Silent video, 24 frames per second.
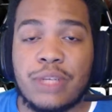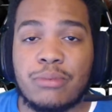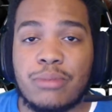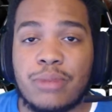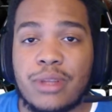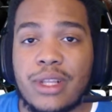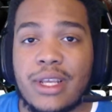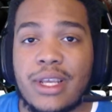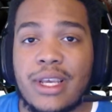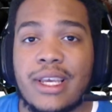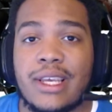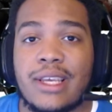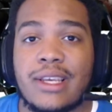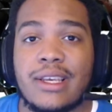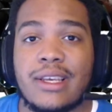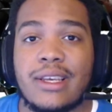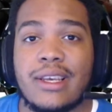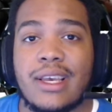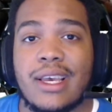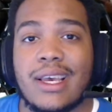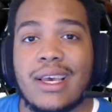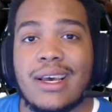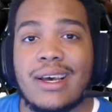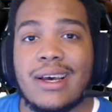playing
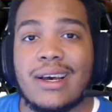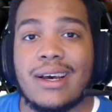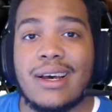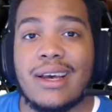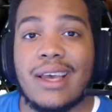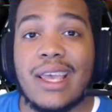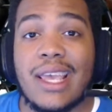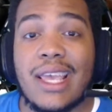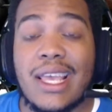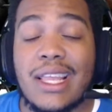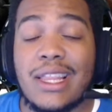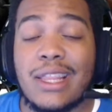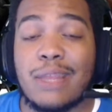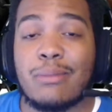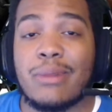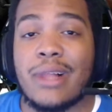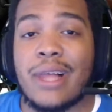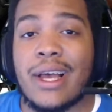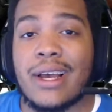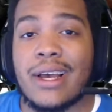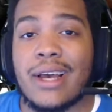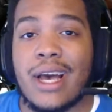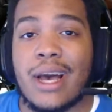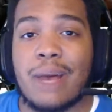in the
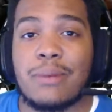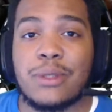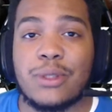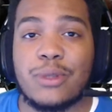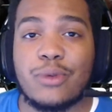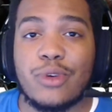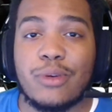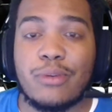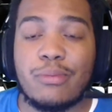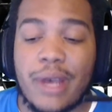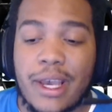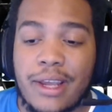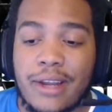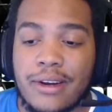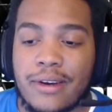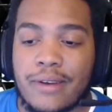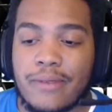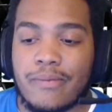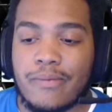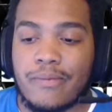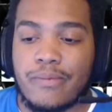Black Ops 3 beta.